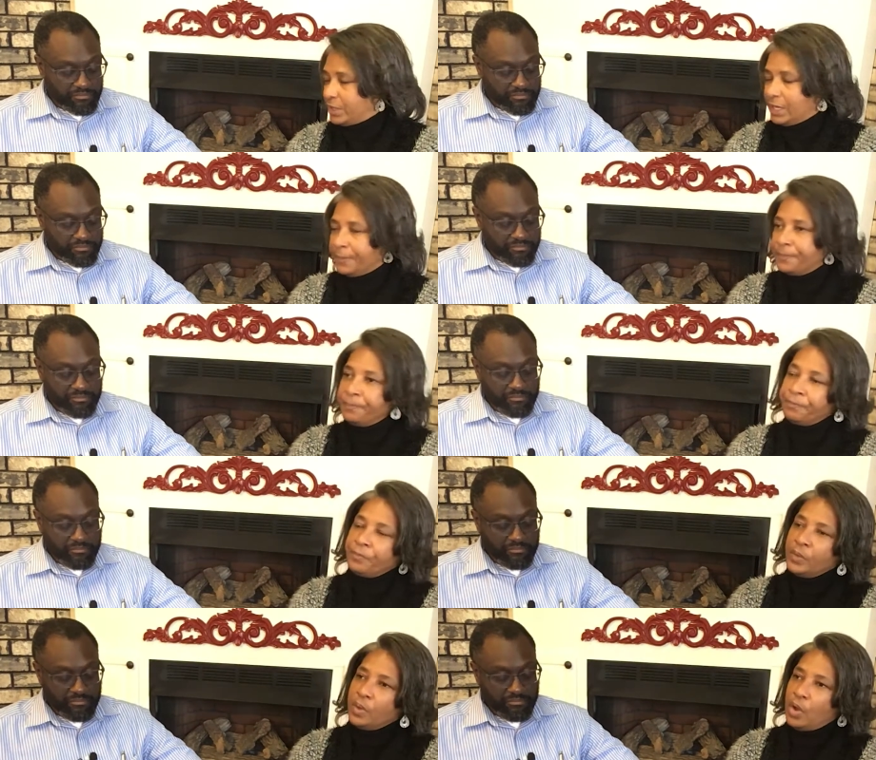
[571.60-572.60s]
Speaker 1: king.
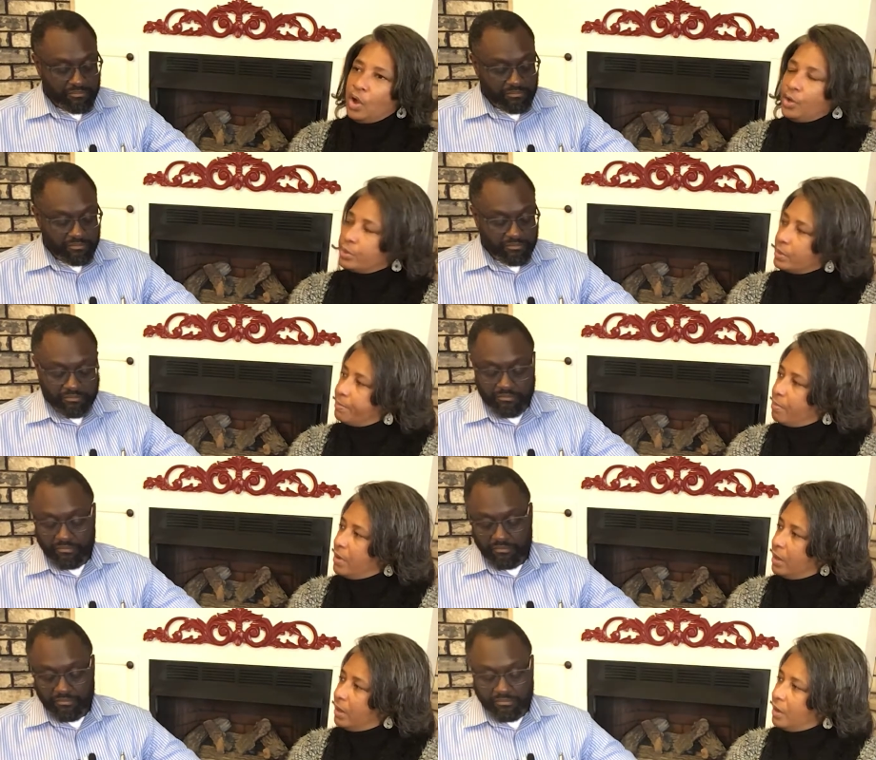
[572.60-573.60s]
All three
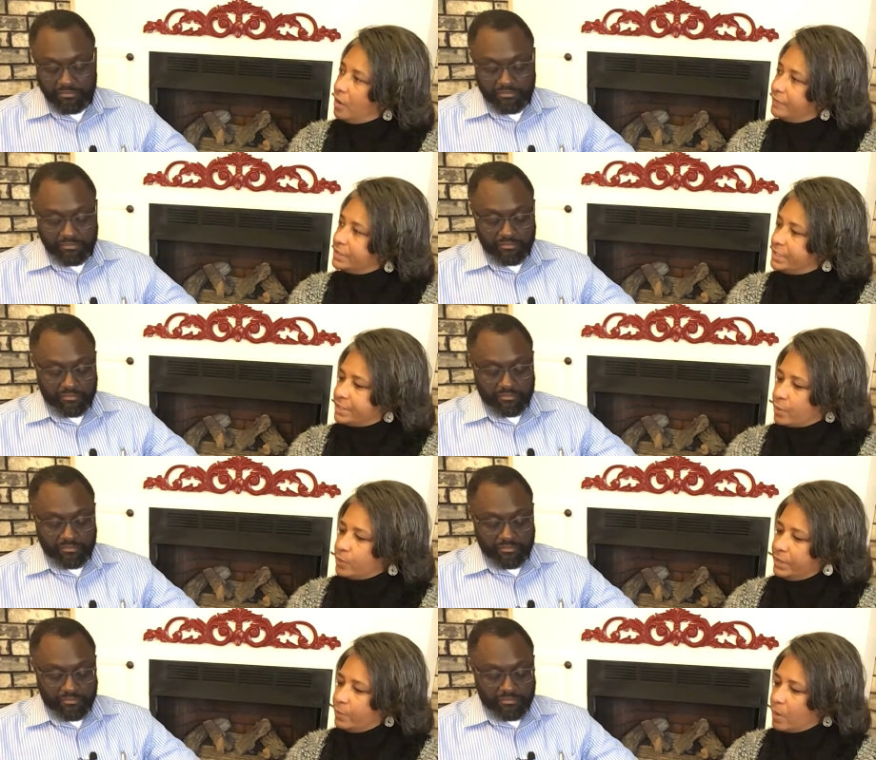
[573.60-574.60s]
uh, offices are
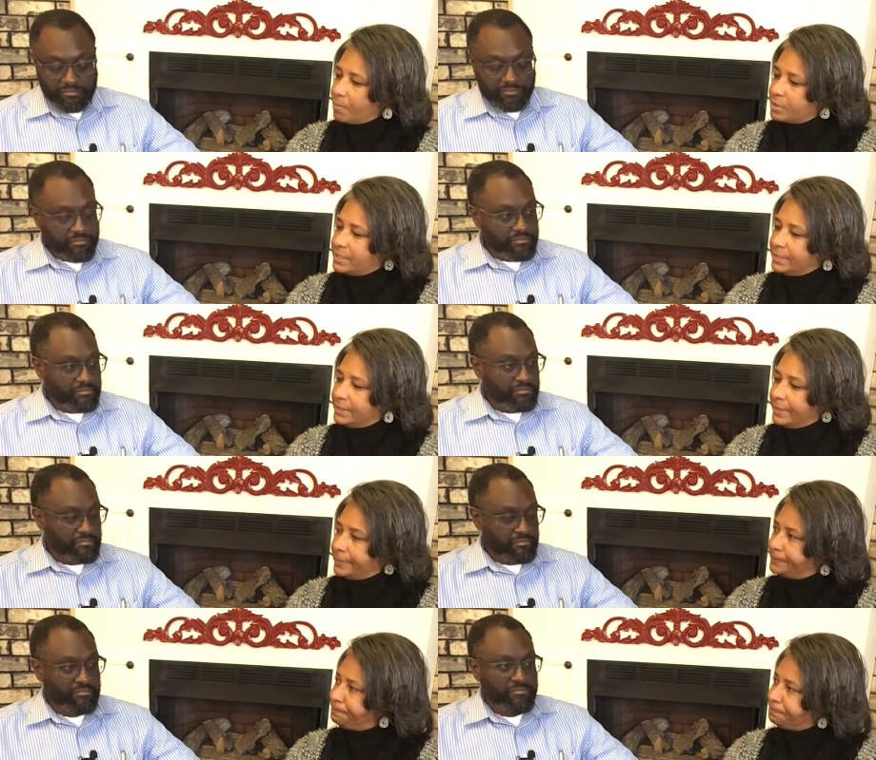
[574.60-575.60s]
really represented
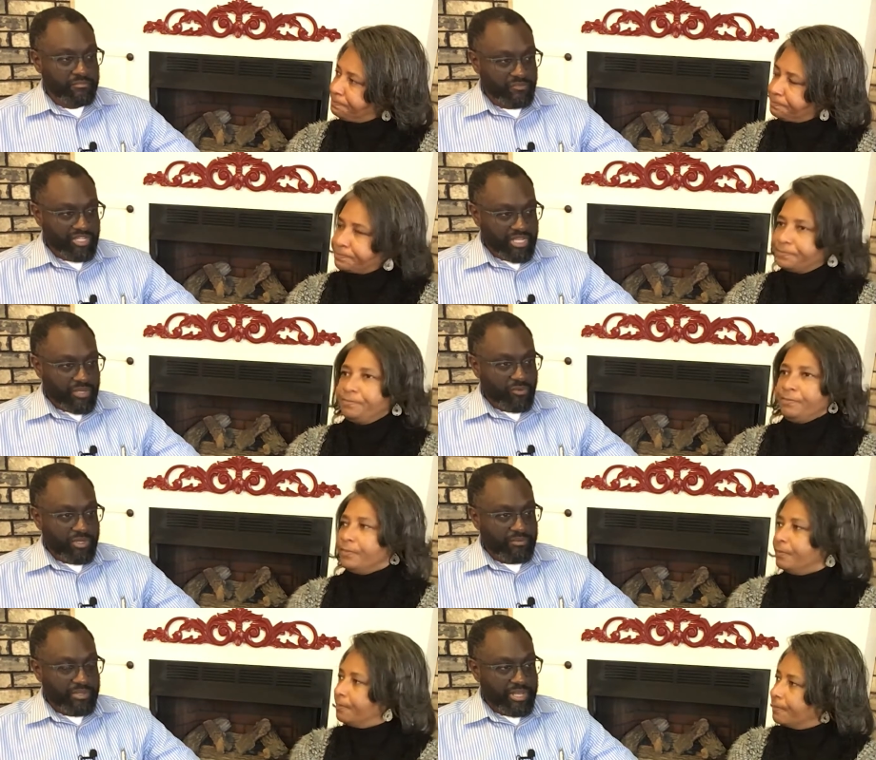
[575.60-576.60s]
there.
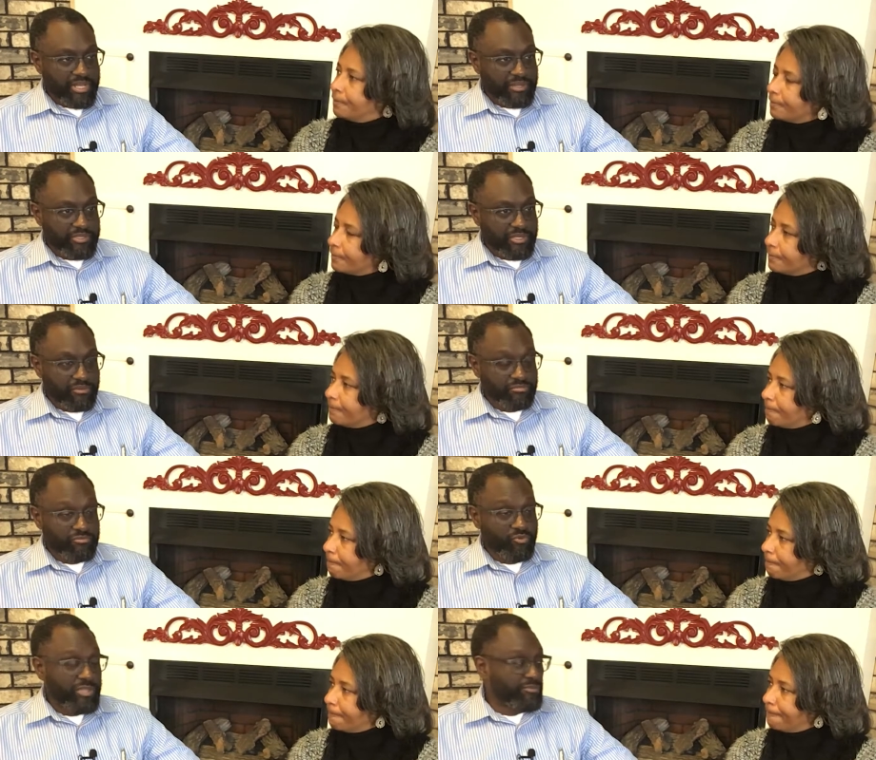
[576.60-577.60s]
Speaker 2: Well, uh, you know,
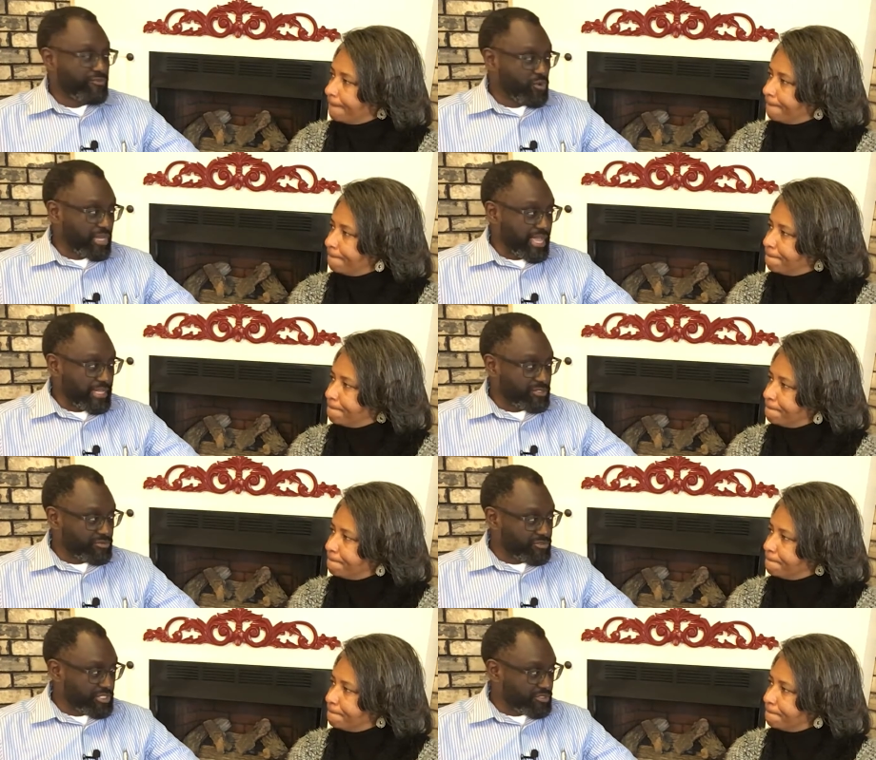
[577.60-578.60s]
week before last,
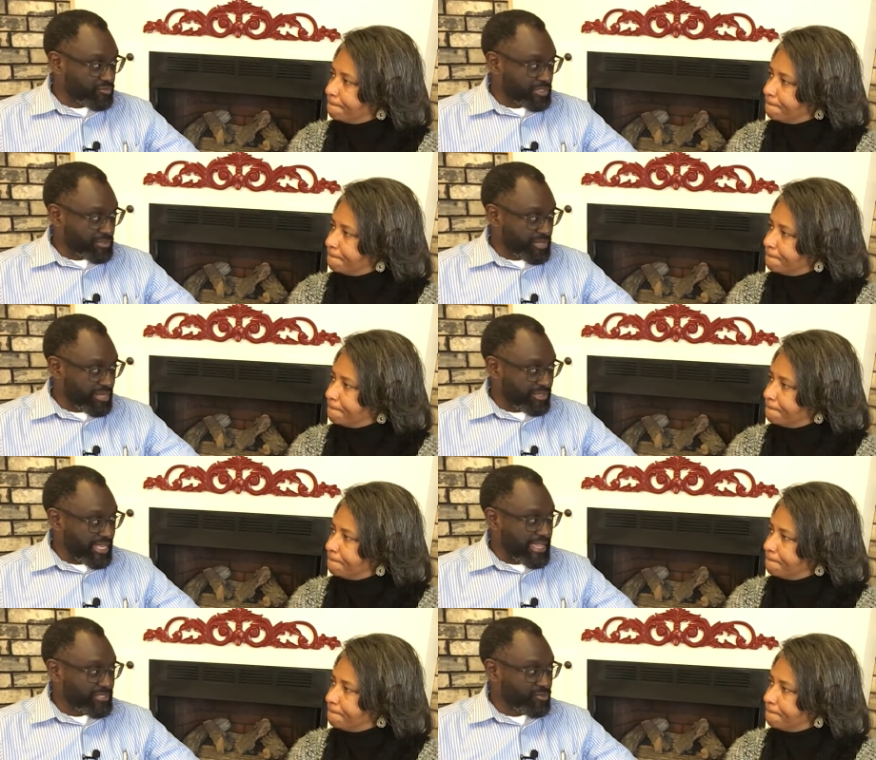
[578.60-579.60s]
Jesus was a baby.
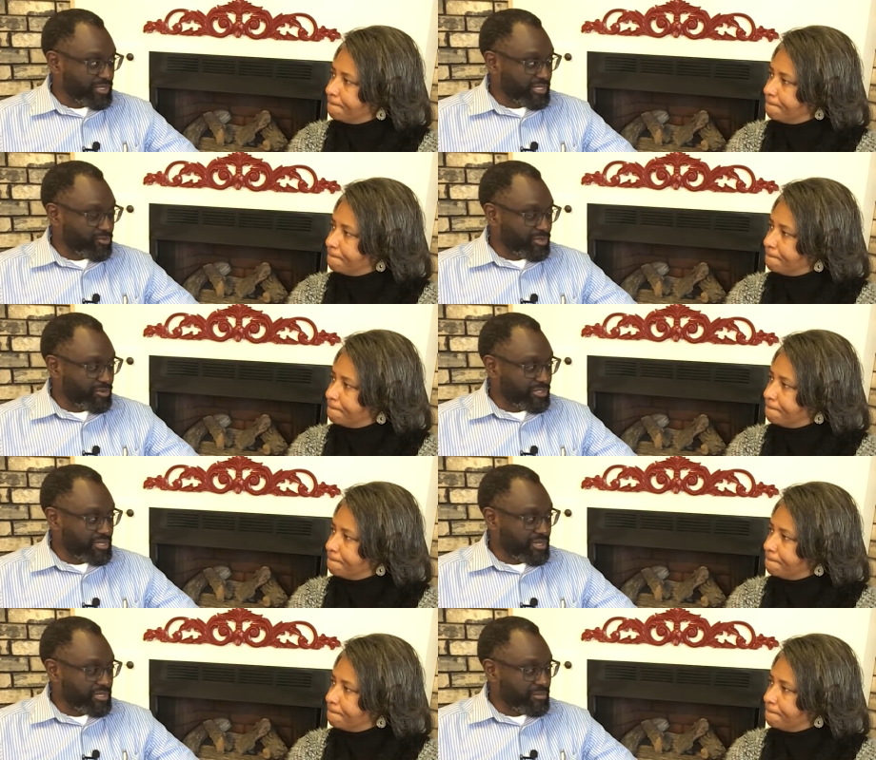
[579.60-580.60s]
Last week, we were
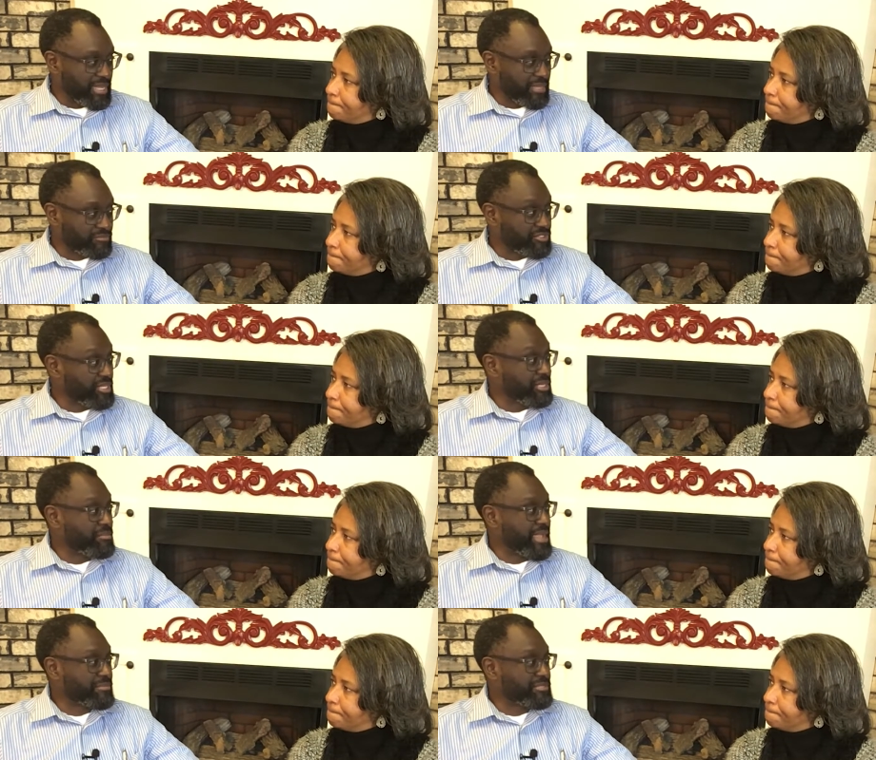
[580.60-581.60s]
talking about John the
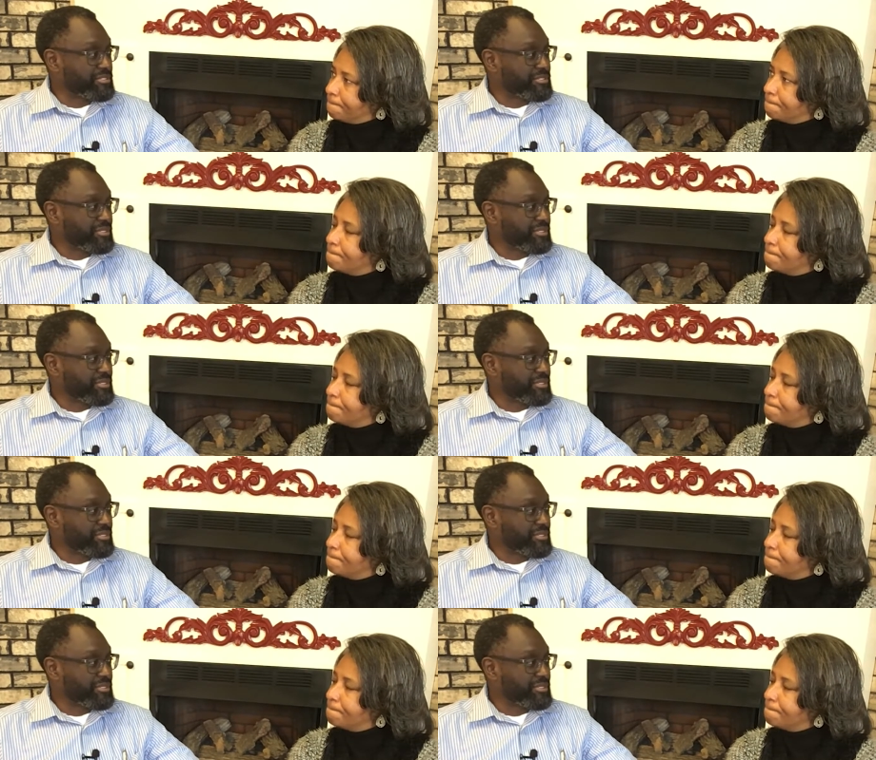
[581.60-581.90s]
Baptist